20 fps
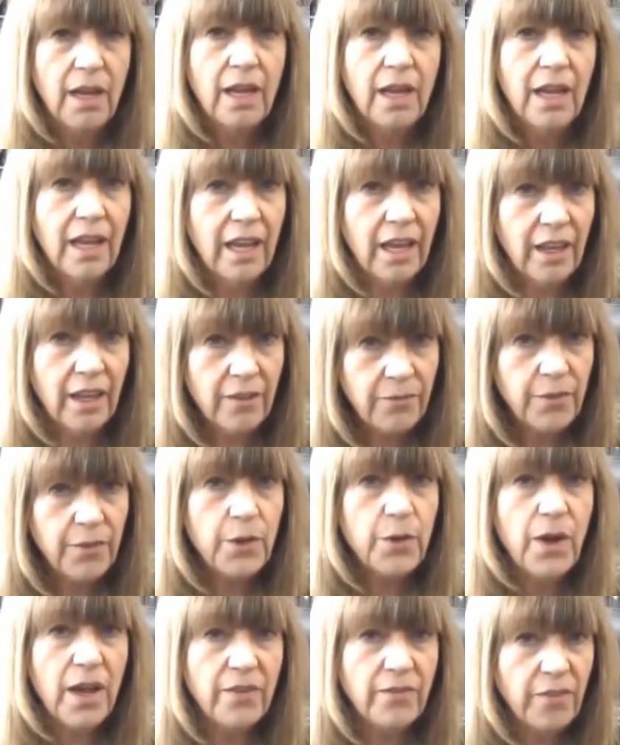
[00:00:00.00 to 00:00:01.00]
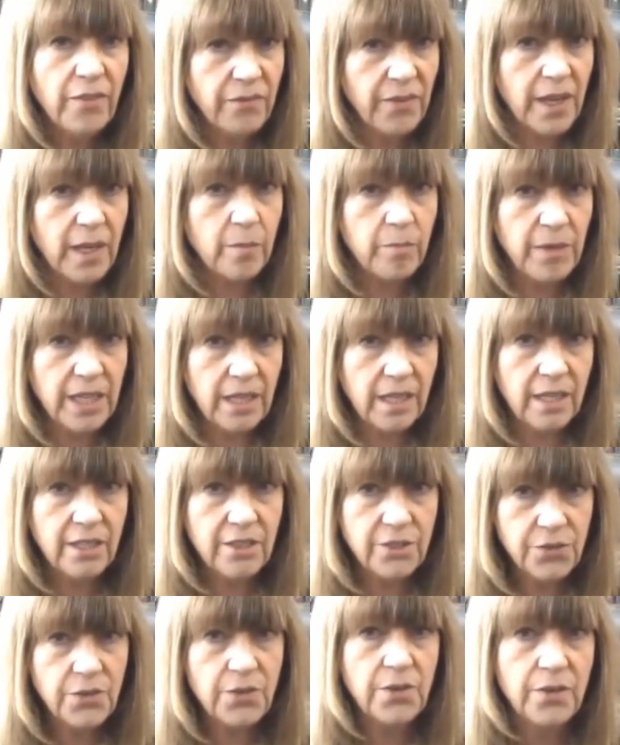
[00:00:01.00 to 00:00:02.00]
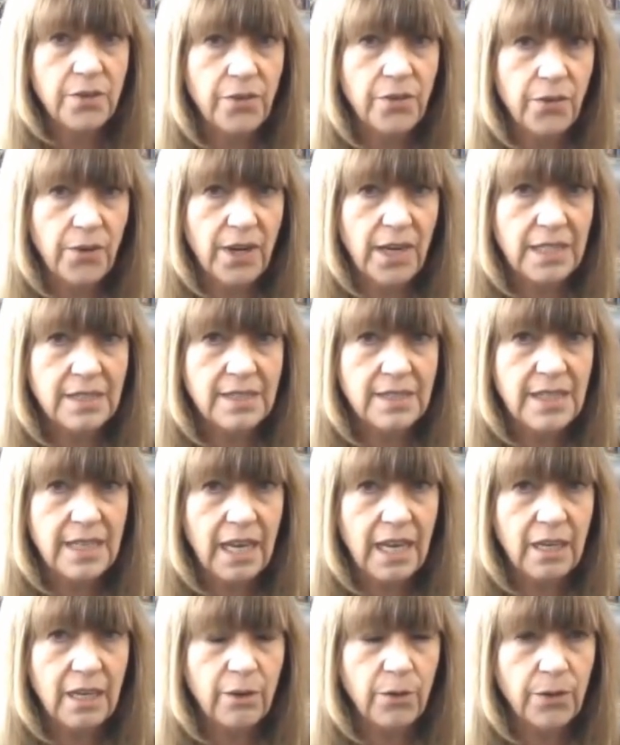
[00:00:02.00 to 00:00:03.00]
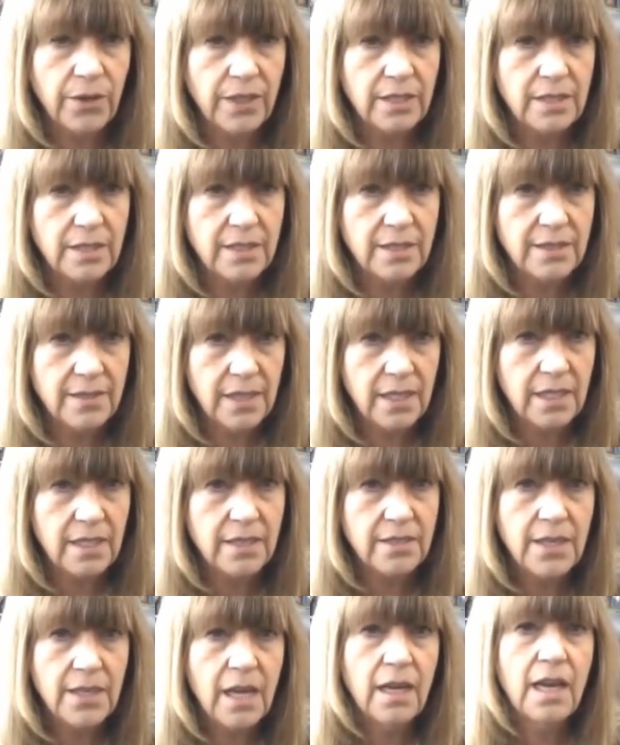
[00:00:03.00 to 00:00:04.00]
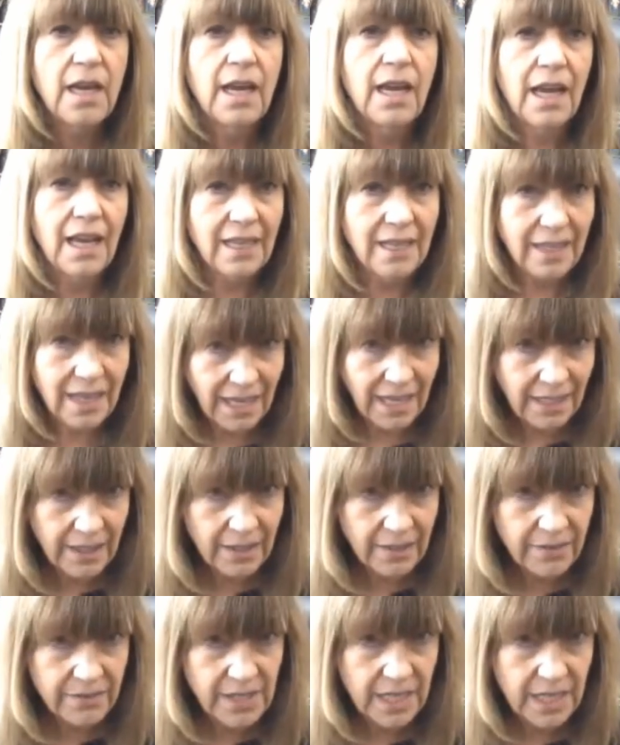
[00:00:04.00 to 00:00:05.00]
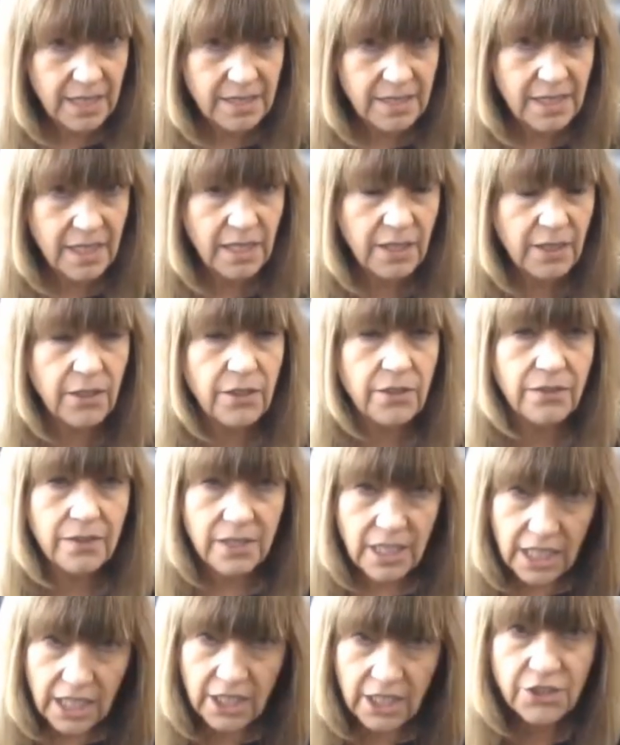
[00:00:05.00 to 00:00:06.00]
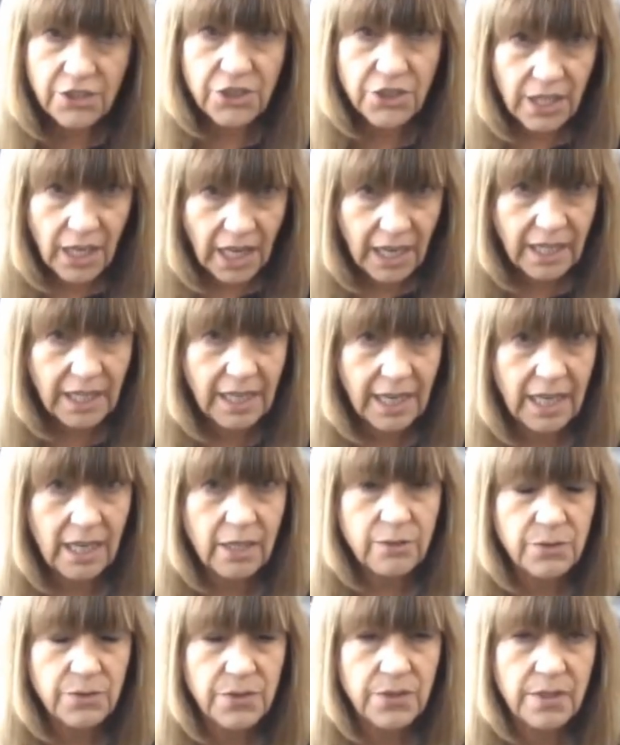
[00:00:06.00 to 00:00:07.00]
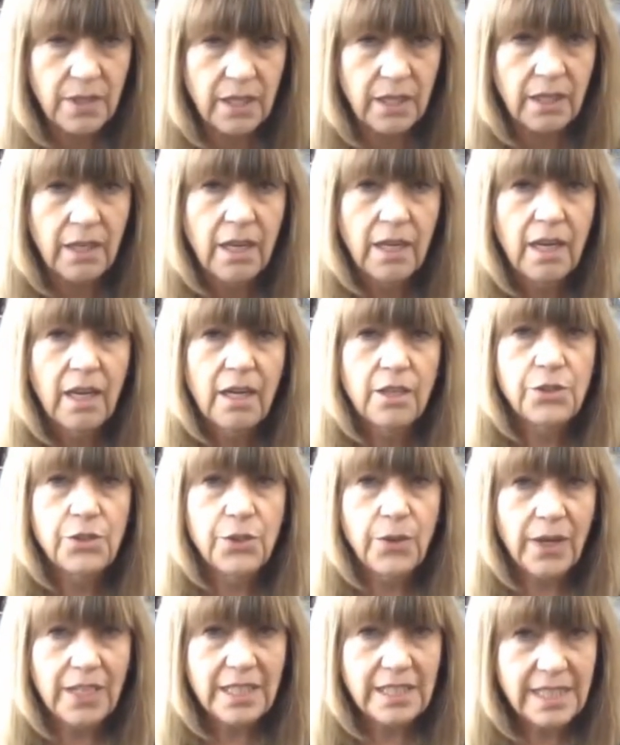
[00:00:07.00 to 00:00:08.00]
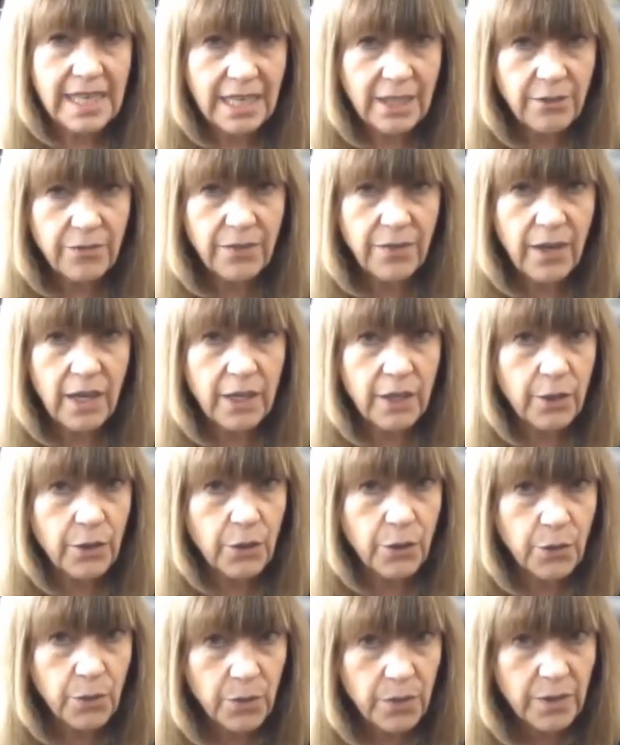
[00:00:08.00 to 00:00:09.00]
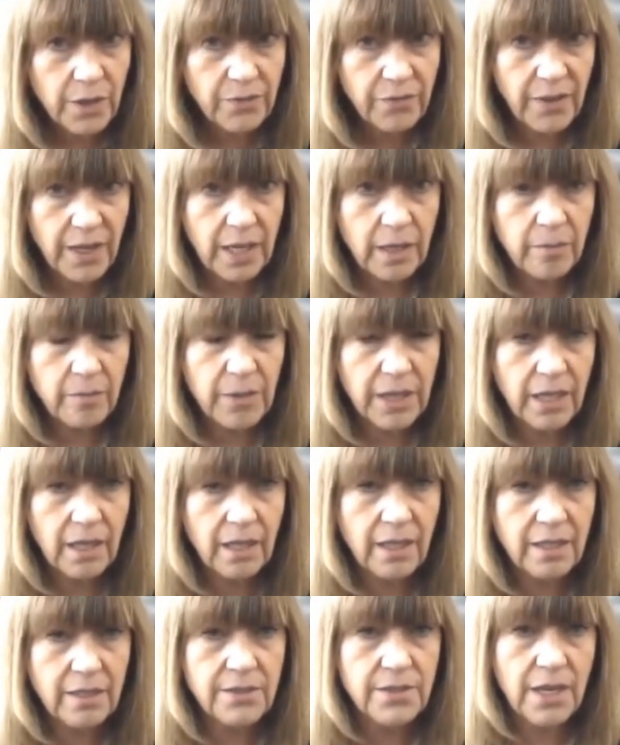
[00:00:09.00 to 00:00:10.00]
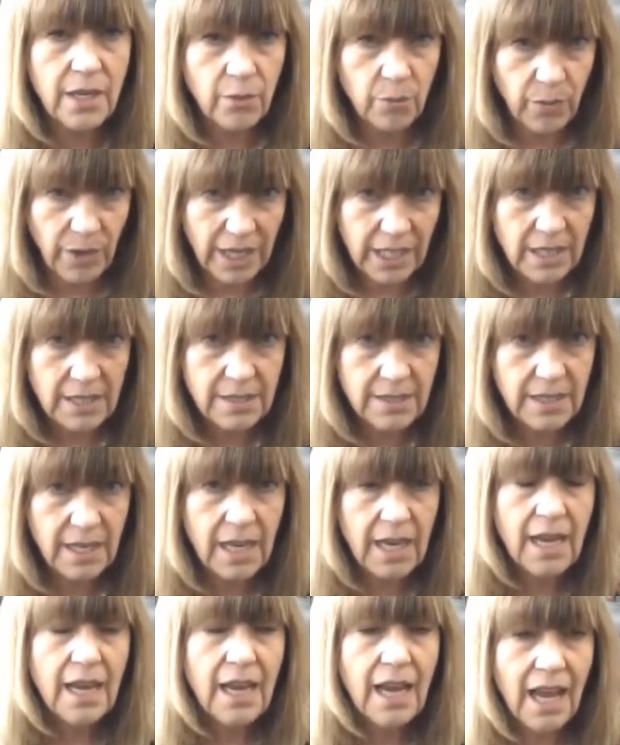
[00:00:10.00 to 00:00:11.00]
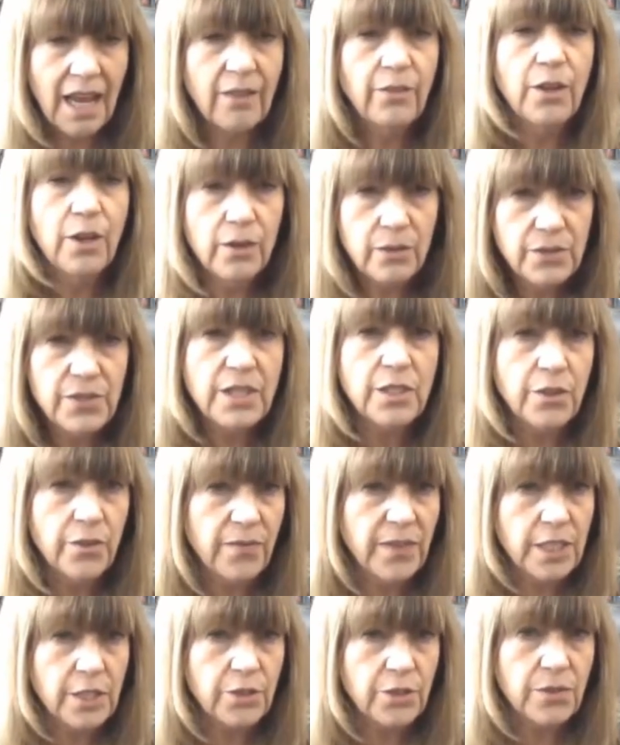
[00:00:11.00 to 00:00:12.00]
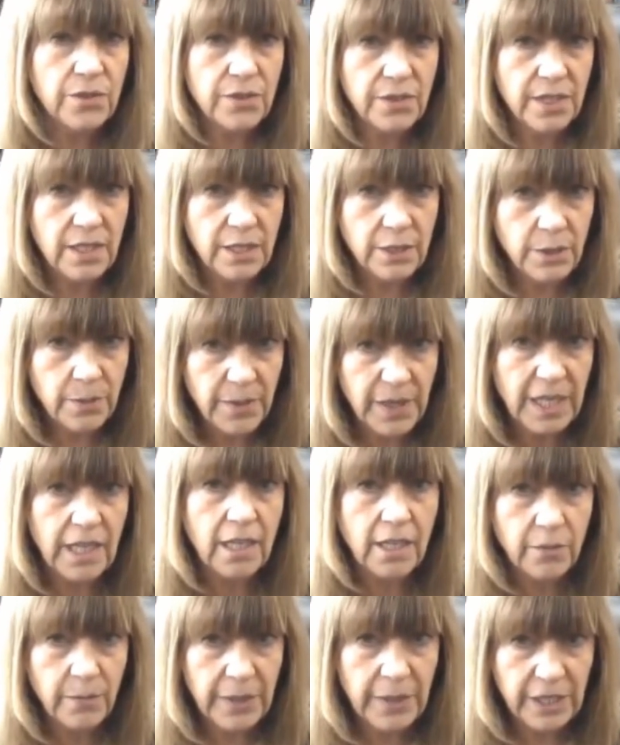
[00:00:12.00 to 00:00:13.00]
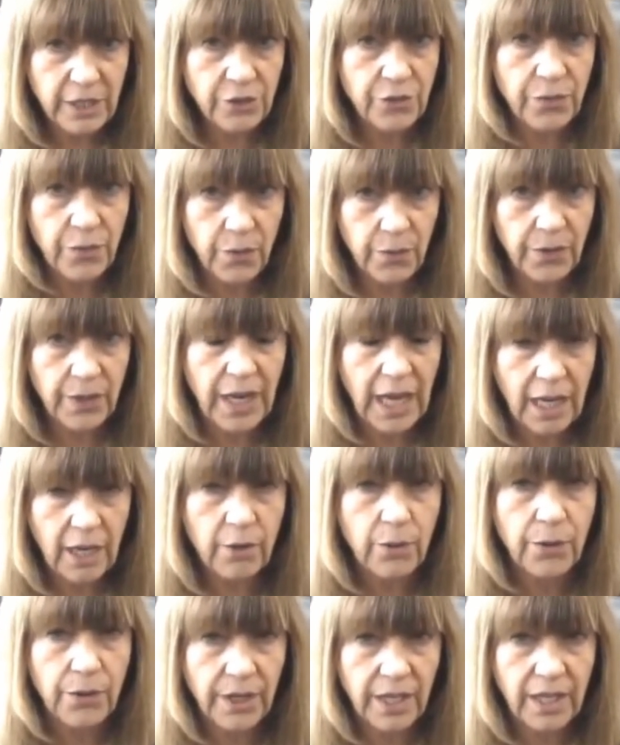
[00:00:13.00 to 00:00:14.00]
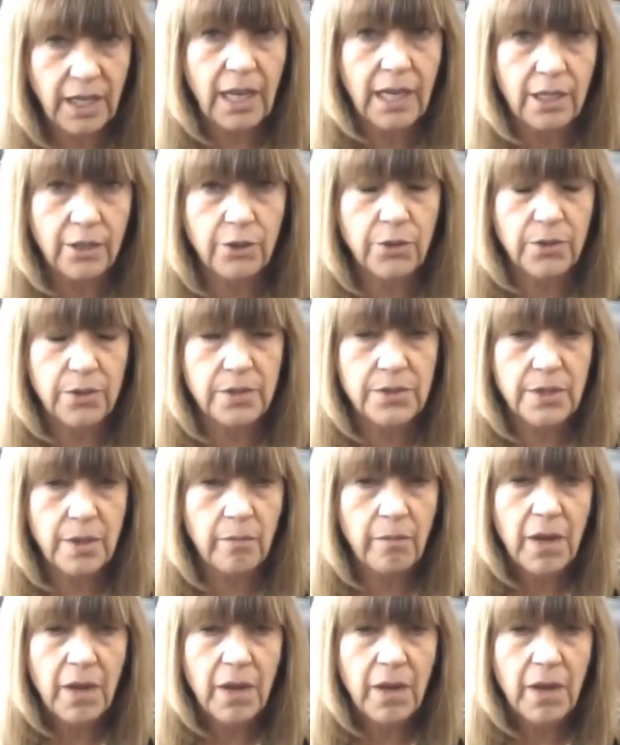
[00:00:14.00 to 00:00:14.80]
If you have a family history of thoracic aortic disease and negative testing, you need genetic counseling to identify who in the family is at risk, and those individuals need to be imaged for an aortic aneurysm.